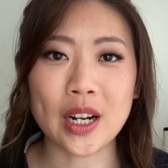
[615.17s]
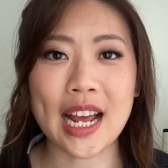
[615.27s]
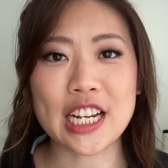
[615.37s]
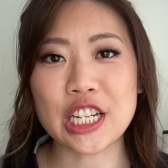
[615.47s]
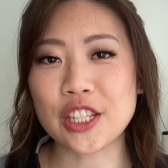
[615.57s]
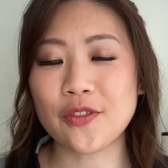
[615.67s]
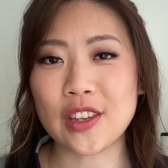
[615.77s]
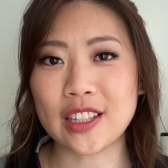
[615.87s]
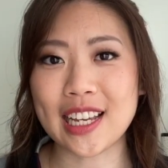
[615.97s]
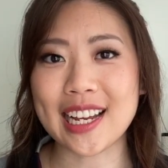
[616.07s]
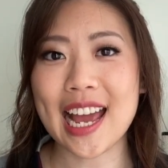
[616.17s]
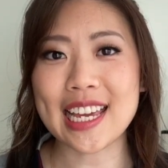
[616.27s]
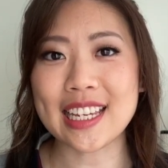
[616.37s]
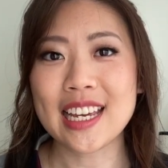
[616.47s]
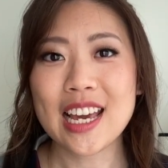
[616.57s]
And I just feel like
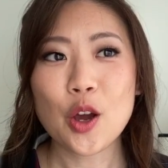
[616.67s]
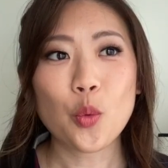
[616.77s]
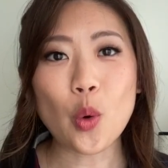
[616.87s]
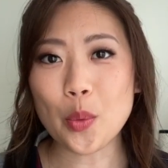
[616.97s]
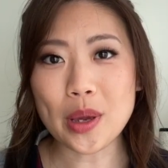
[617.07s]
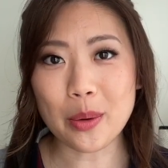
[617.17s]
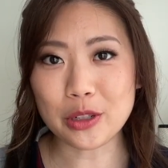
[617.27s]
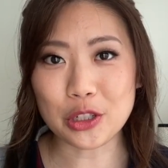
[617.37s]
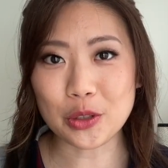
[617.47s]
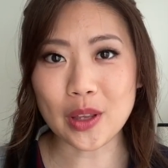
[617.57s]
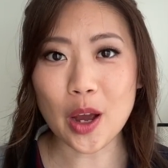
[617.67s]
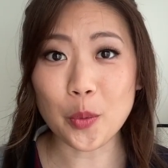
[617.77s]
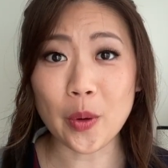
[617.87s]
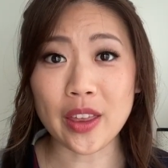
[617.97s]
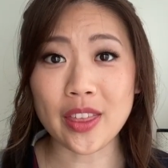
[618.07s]
I won't be able to do that
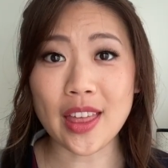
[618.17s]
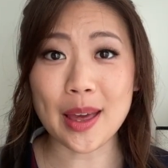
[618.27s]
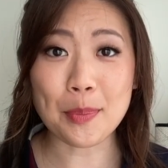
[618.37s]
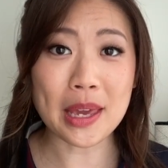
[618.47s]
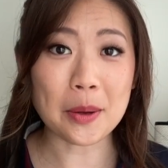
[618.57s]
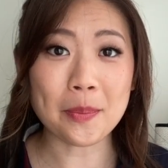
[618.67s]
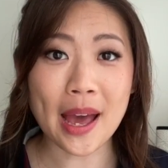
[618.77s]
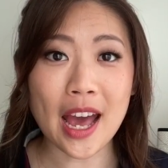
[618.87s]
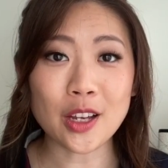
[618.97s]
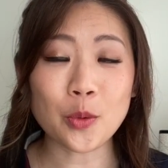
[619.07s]
with a pink bag,